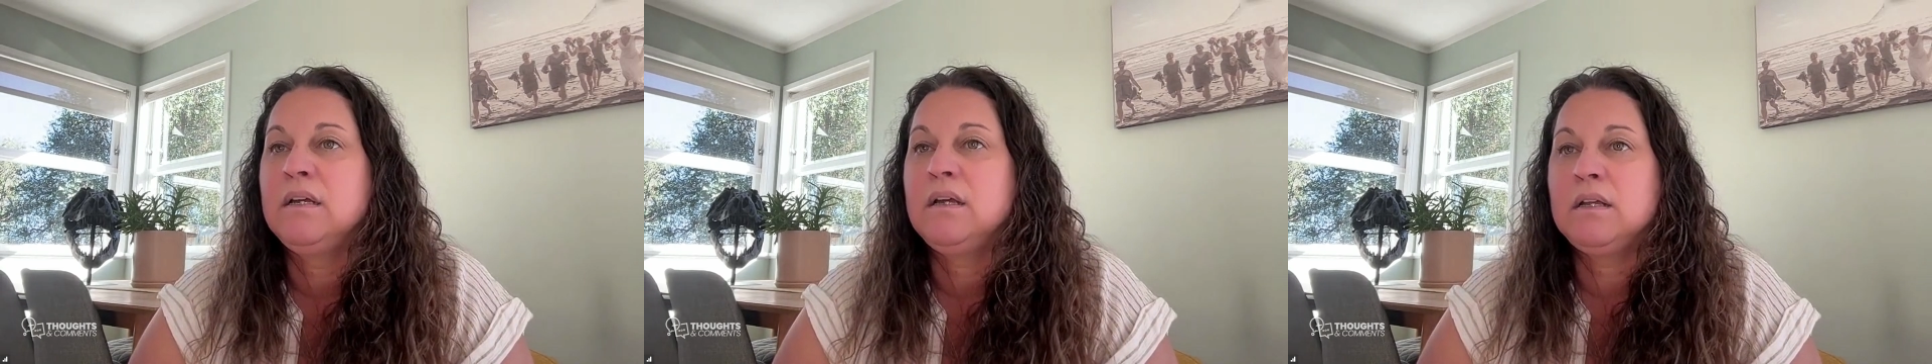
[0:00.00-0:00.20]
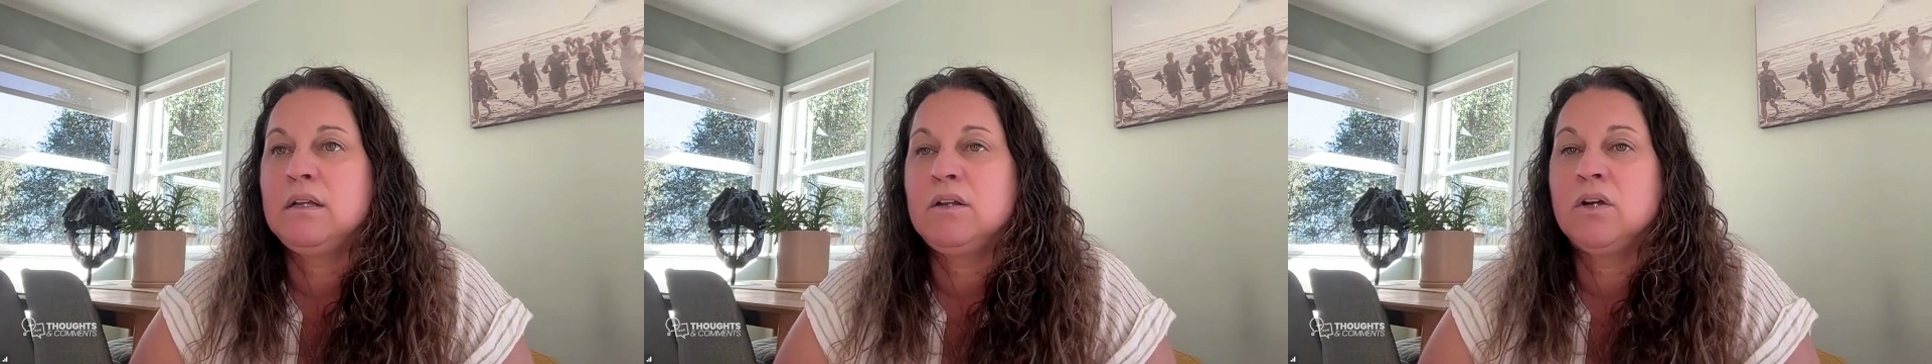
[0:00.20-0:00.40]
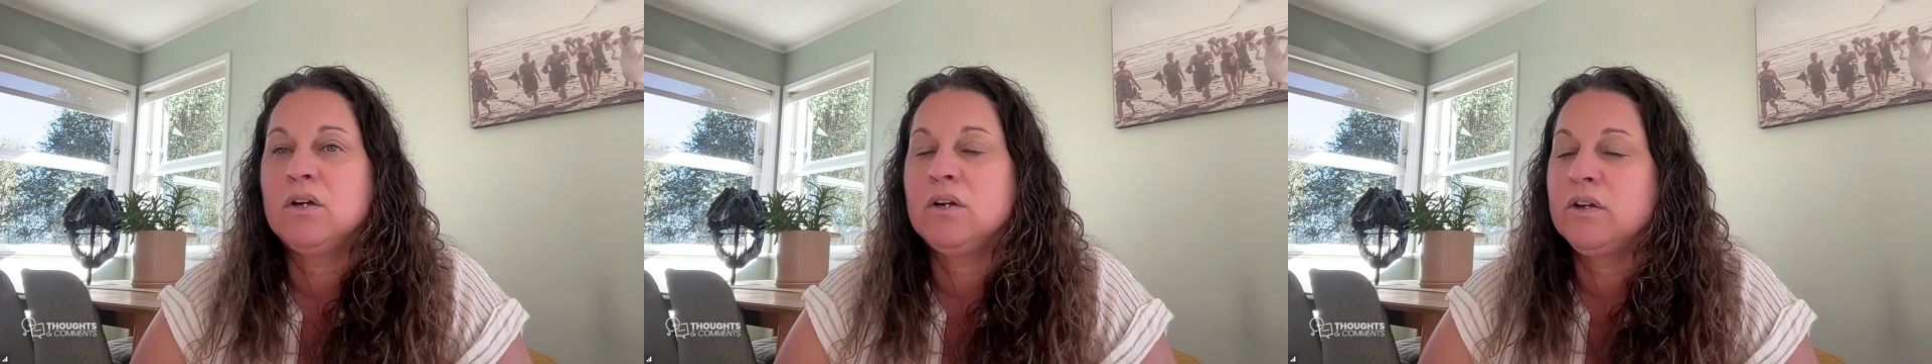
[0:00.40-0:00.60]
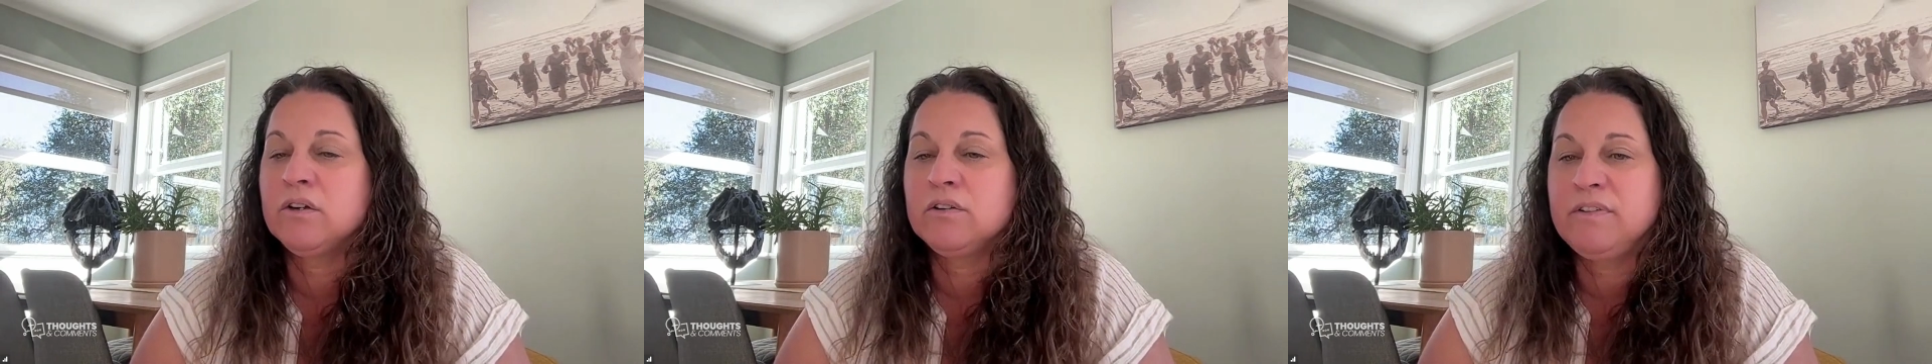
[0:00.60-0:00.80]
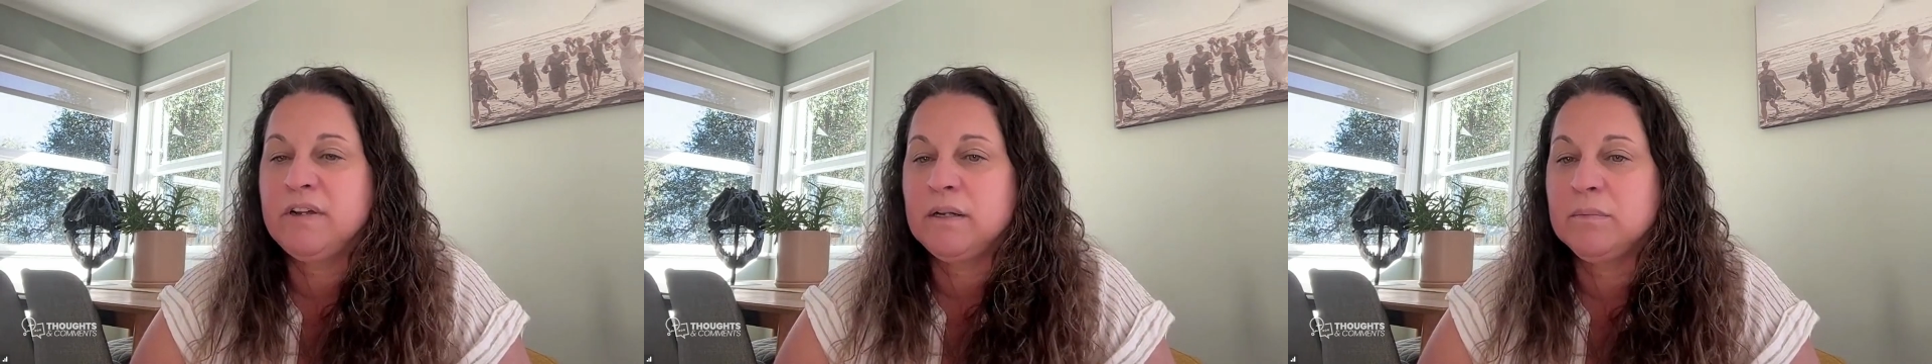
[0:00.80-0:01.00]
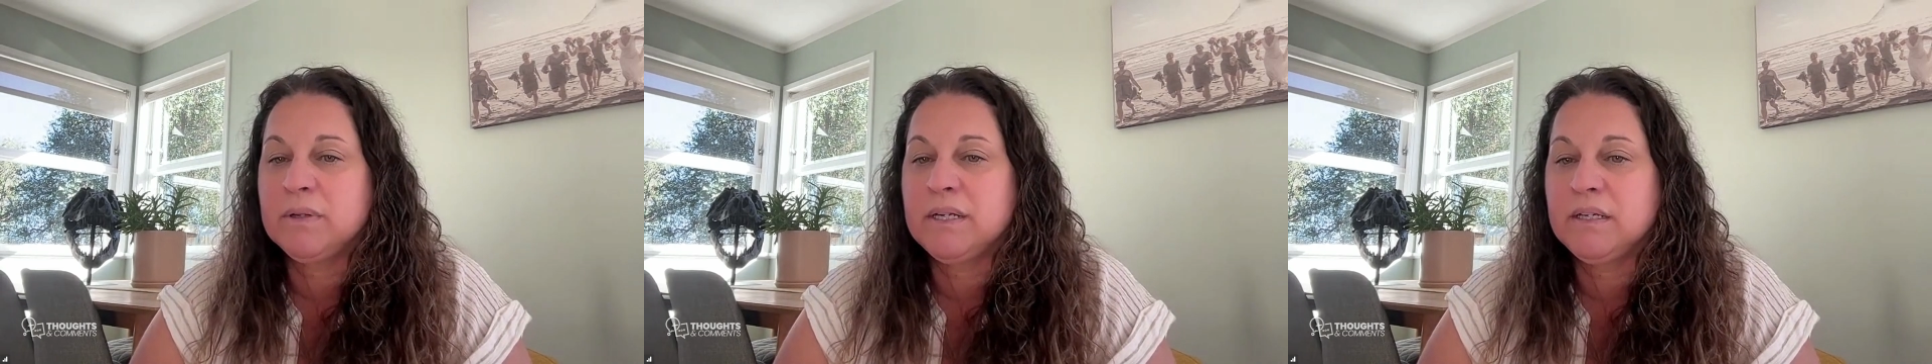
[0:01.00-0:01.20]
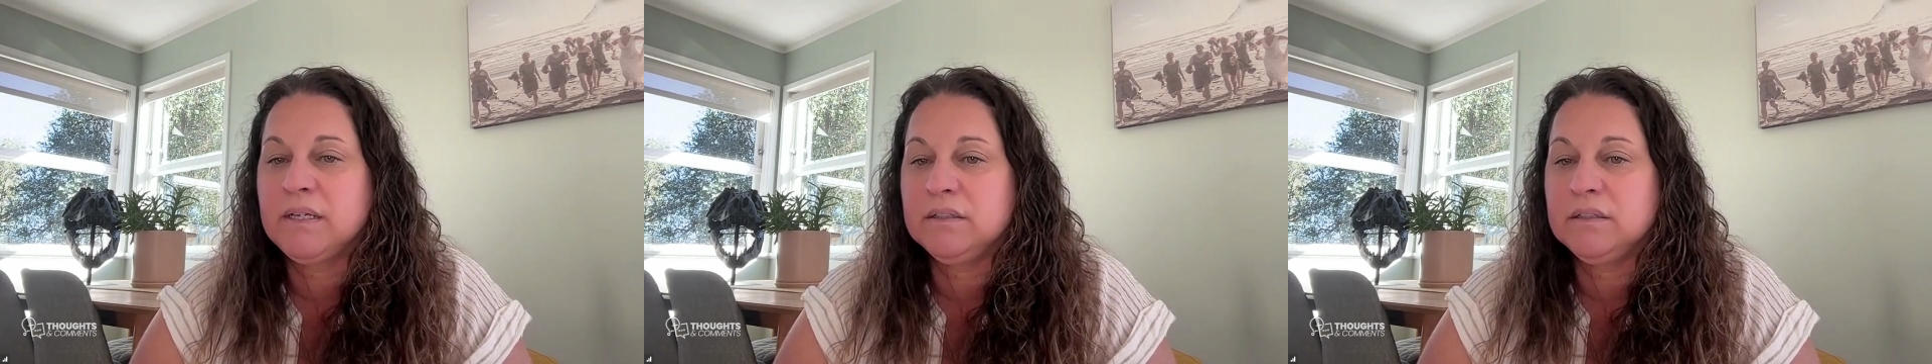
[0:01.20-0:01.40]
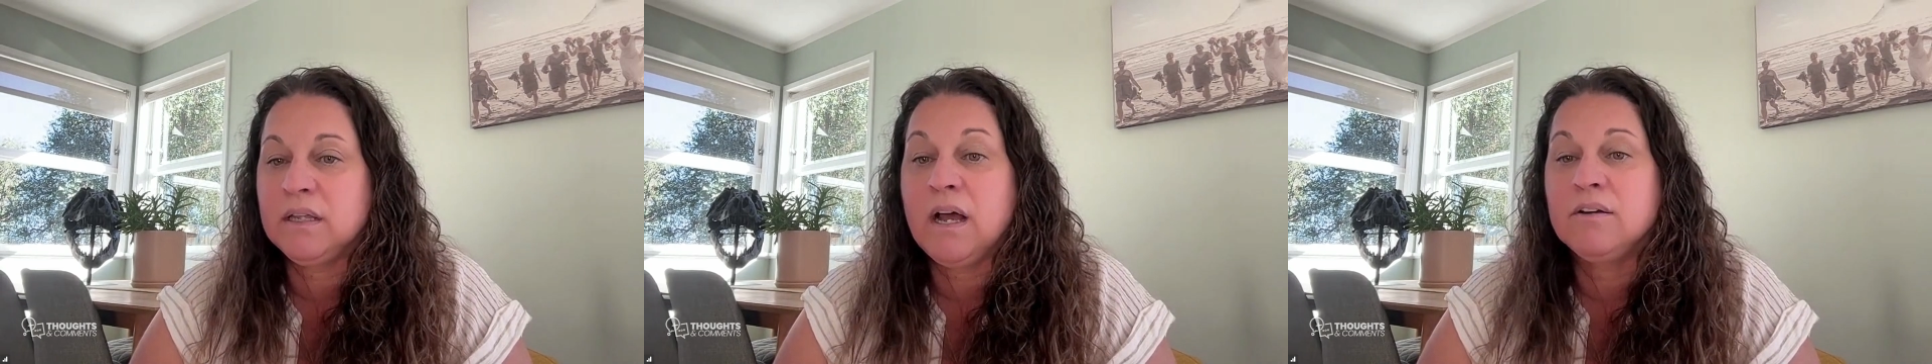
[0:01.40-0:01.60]
and her family
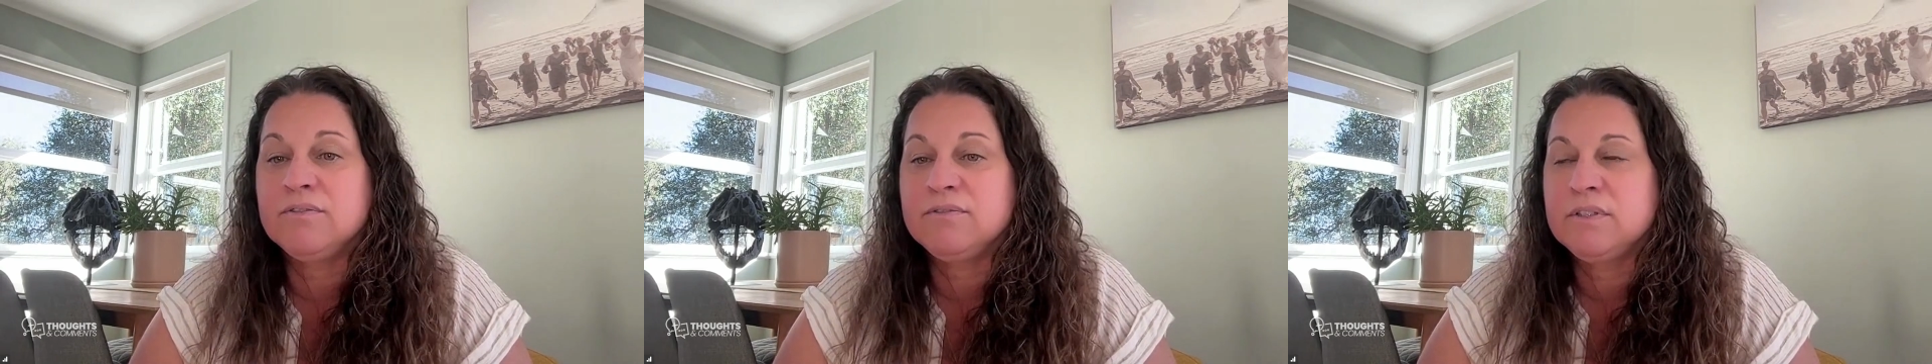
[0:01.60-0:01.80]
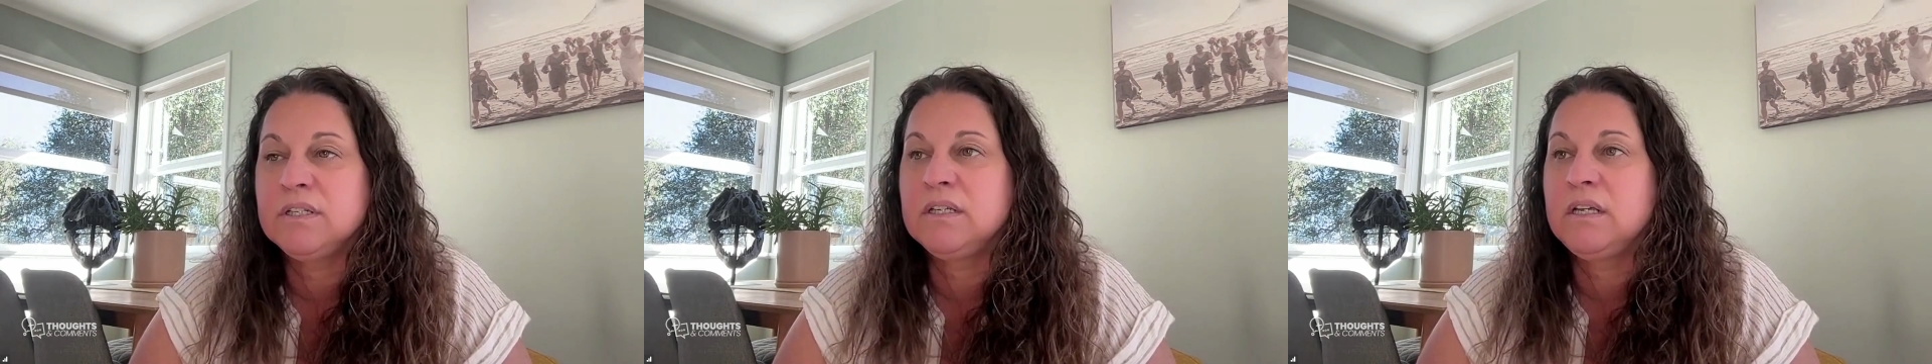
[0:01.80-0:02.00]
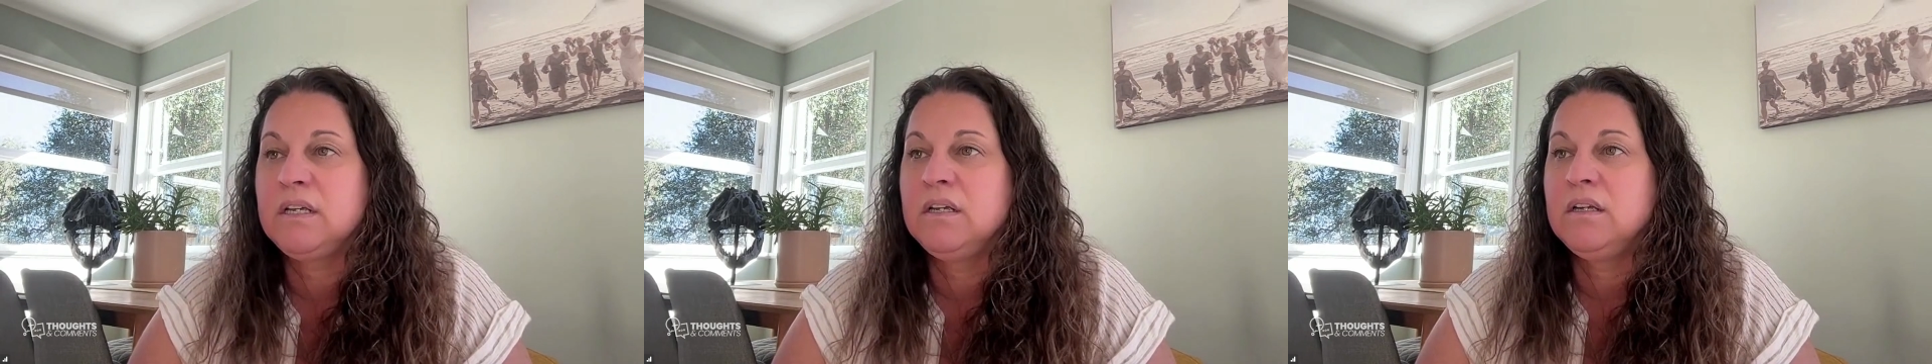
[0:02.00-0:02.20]
left.